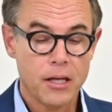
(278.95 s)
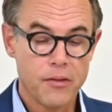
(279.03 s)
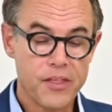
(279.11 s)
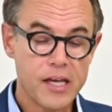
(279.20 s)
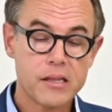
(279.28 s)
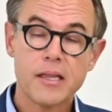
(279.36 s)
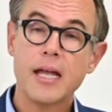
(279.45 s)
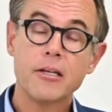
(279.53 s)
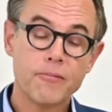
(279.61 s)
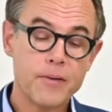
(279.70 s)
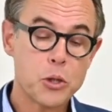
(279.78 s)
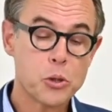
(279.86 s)
the extent
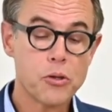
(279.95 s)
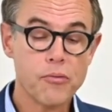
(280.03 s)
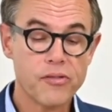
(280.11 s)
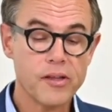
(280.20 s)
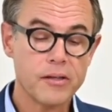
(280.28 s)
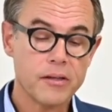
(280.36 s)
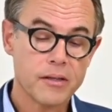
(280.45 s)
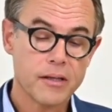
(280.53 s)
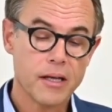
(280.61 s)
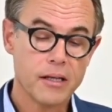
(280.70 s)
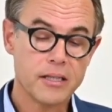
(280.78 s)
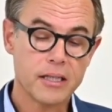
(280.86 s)
to which using
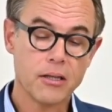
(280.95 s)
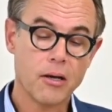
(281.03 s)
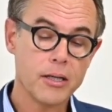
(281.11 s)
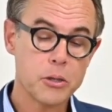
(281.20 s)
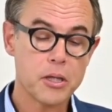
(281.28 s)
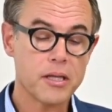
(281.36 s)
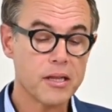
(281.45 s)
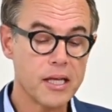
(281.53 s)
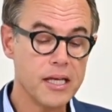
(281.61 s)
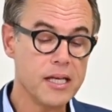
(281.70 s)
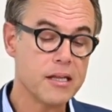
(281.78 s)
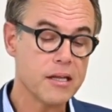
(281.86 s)
a technology is
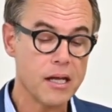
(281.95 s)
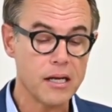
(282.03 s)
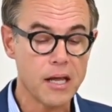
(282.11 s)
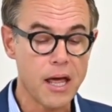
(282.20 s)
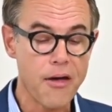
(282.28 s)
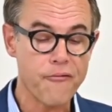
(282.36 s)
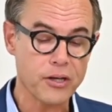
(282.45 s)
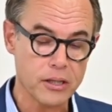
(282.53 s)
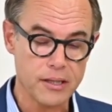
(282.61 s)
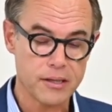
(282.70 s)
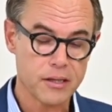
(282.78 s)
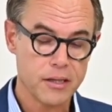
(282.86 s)
easy and
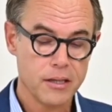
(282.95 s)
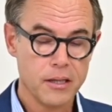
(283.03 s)
effortless.